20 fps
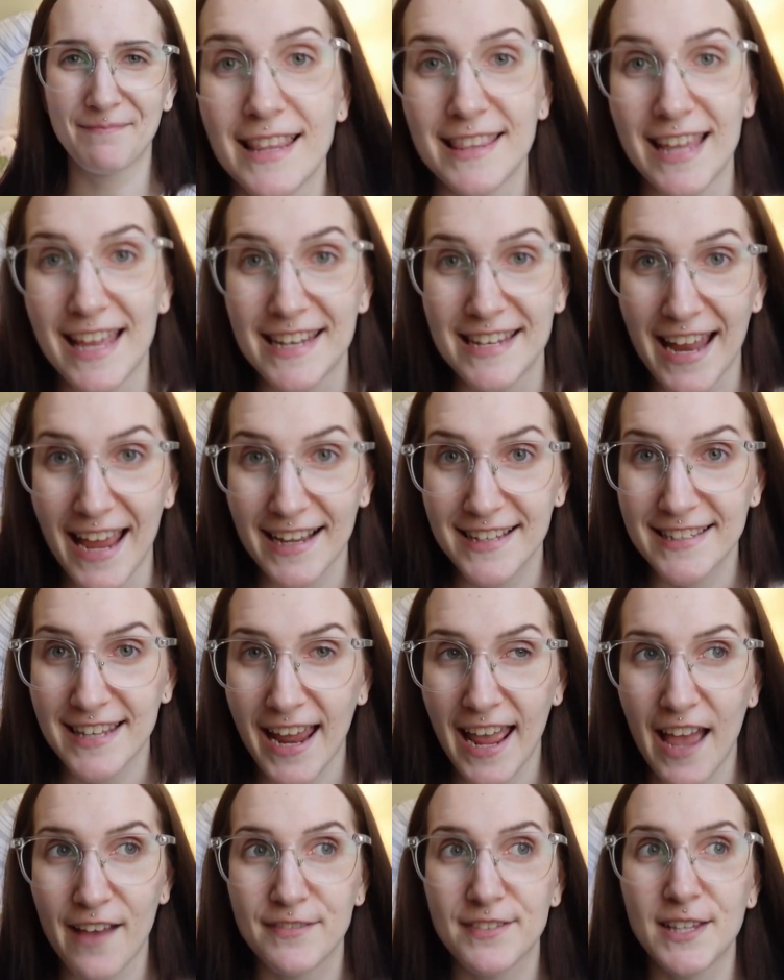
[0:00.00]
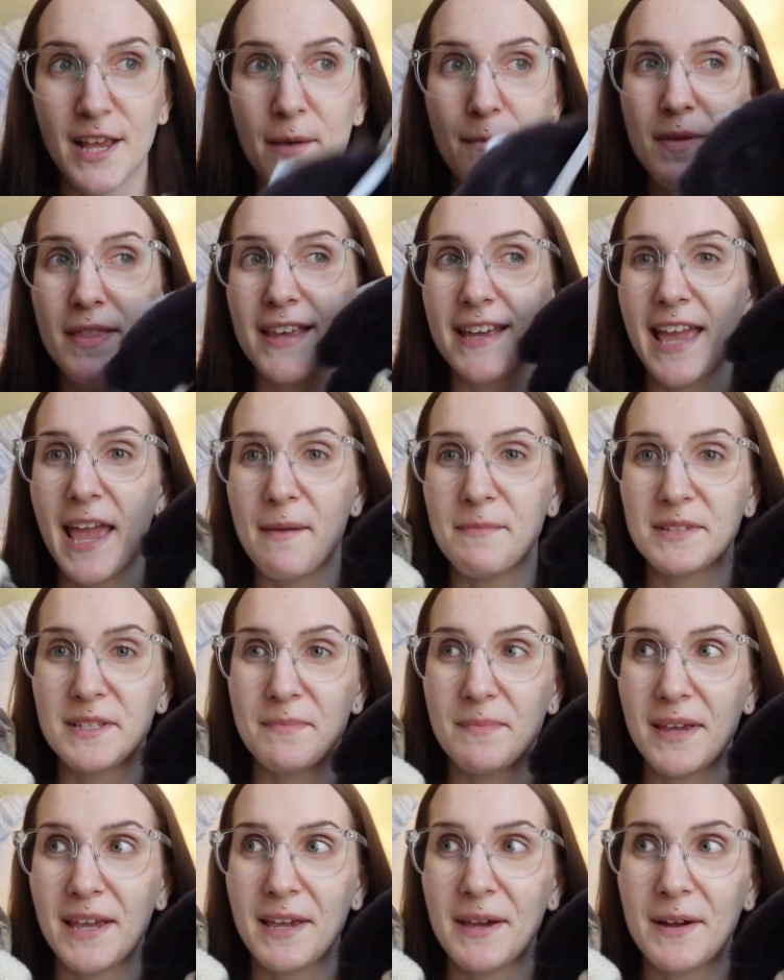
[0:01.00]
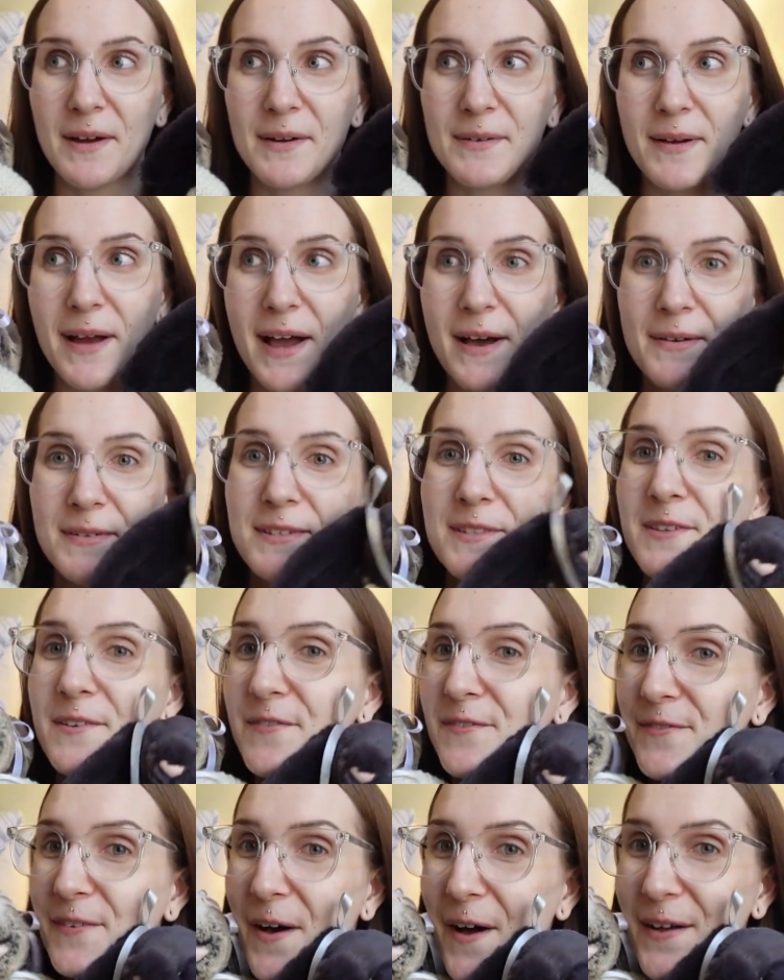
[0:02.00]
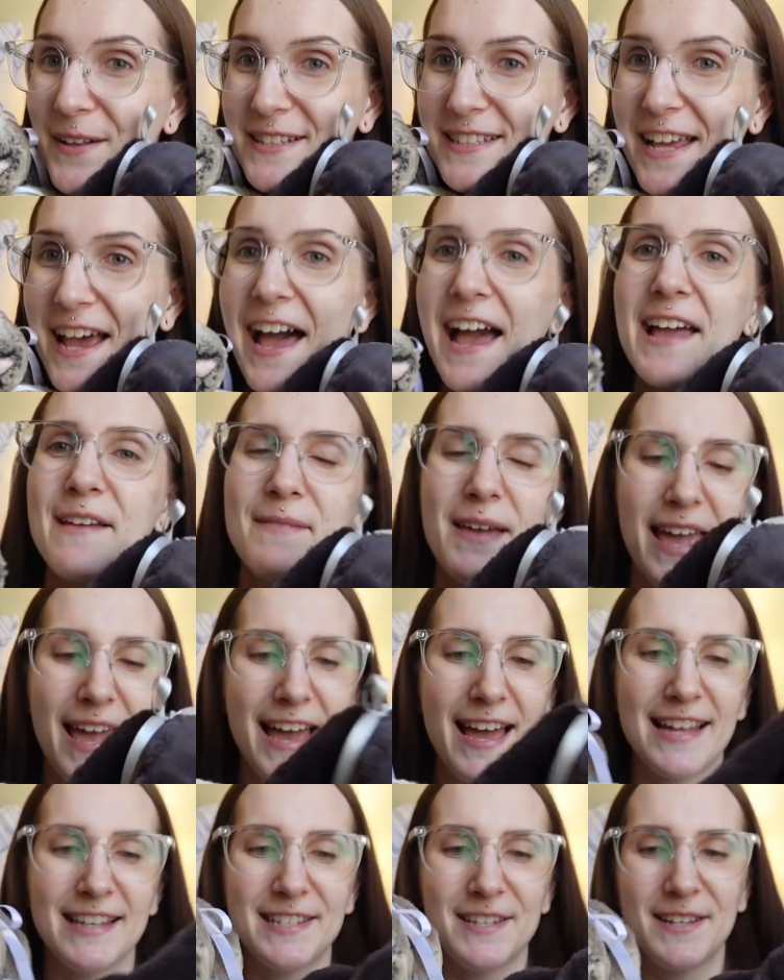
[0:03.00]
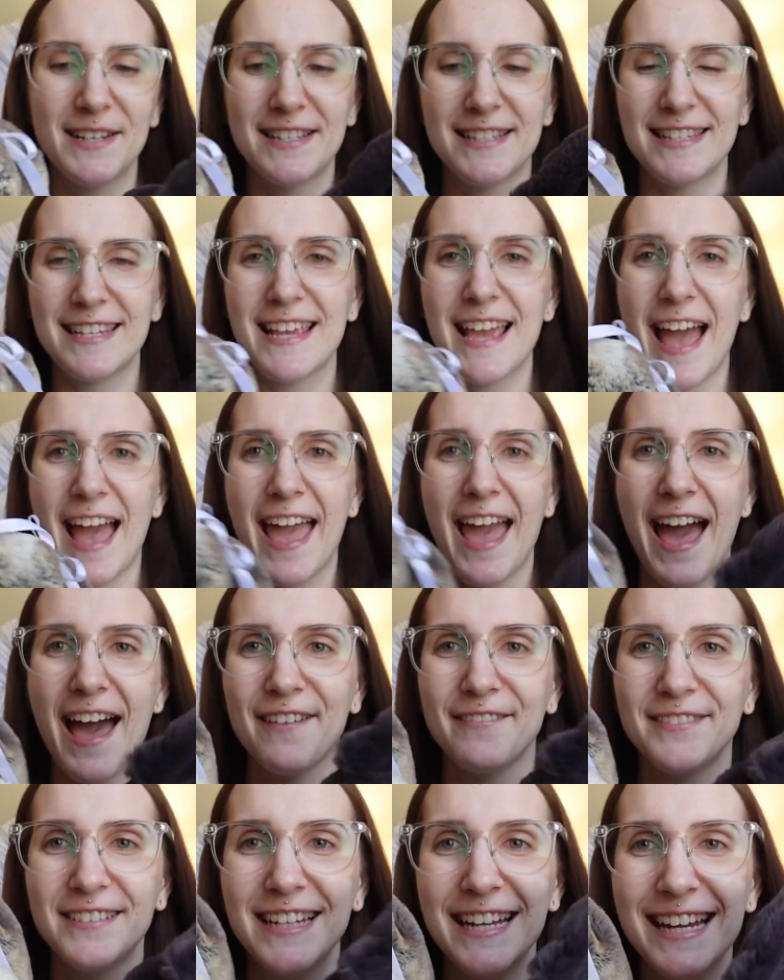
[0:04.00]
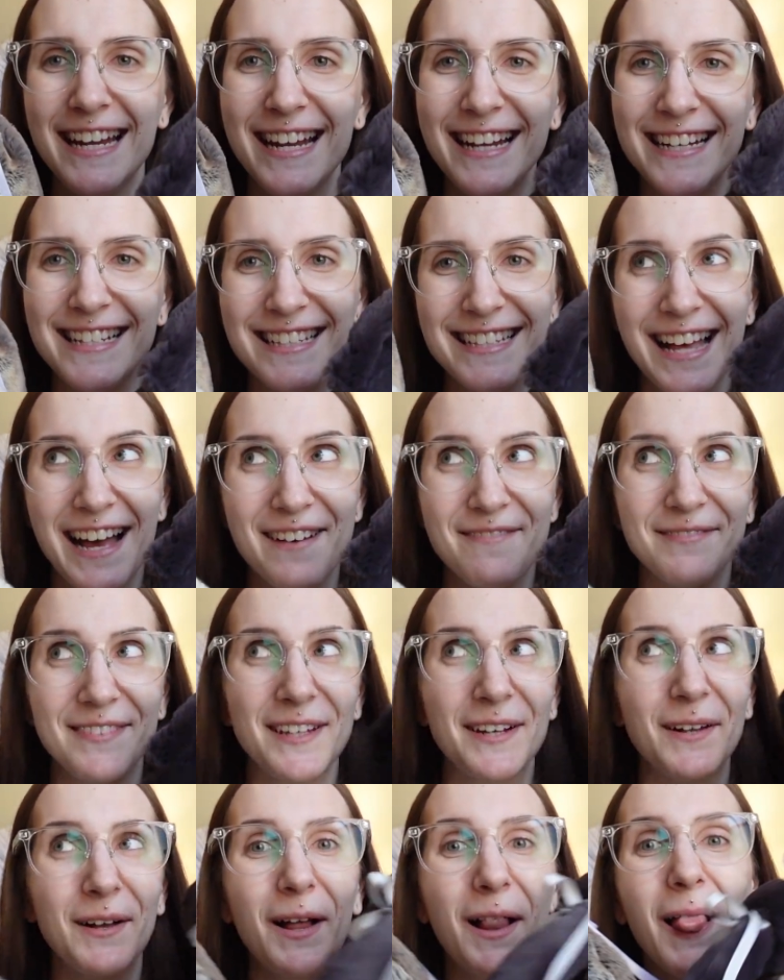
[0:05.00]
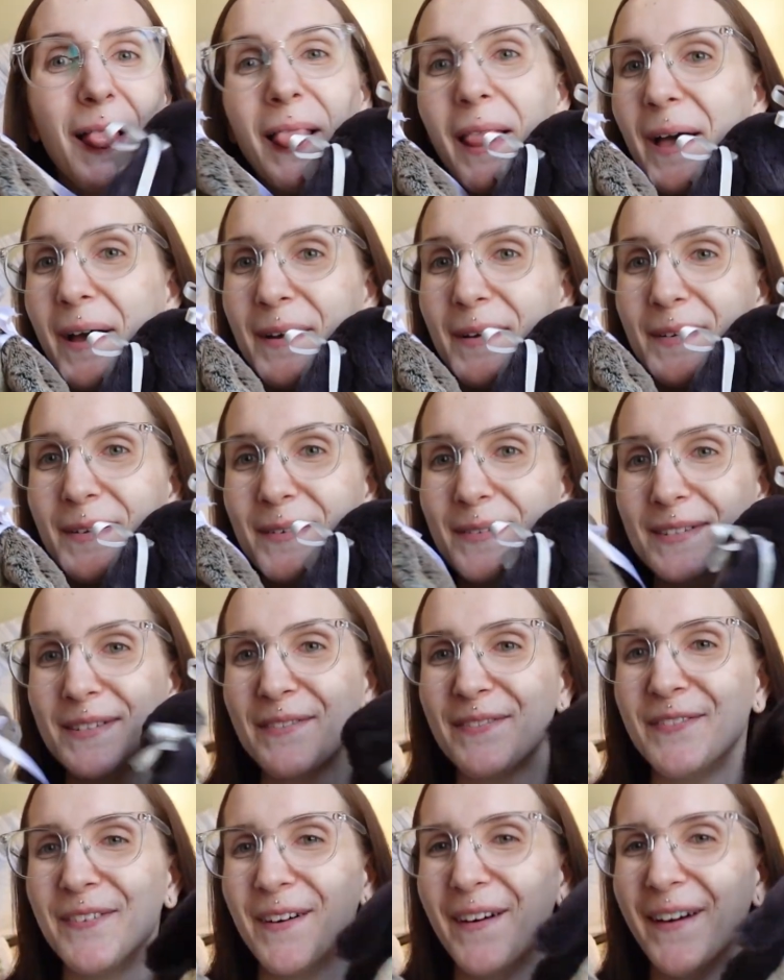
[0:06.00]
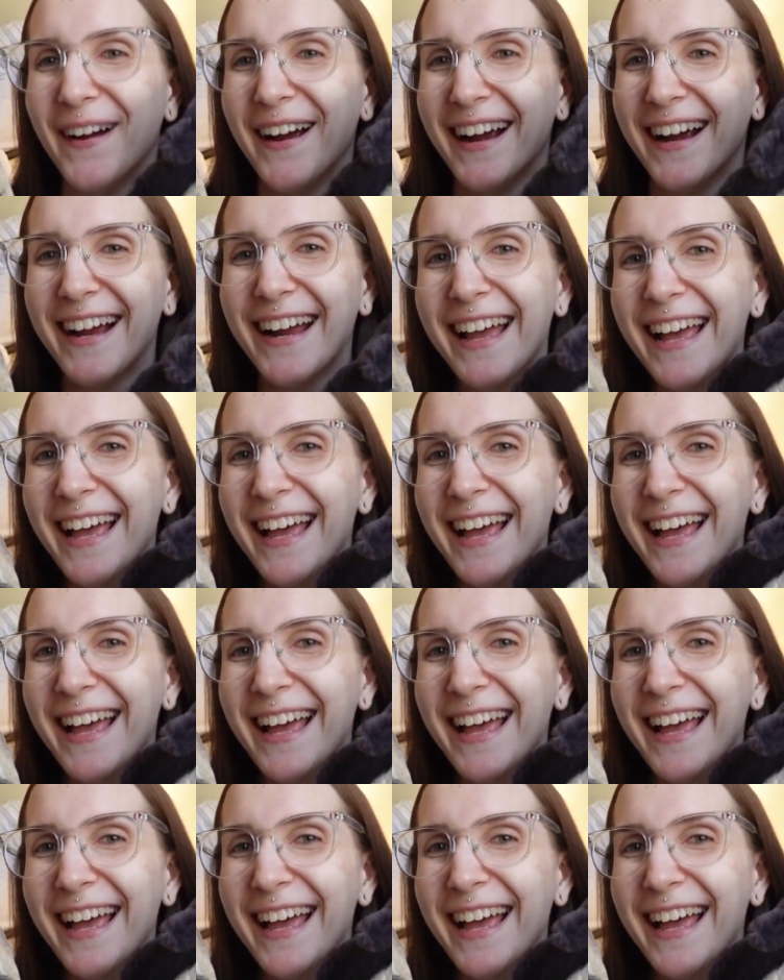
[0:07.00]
Then next I have some that came to me around the fall time, and you can see I have knitted some little clothes for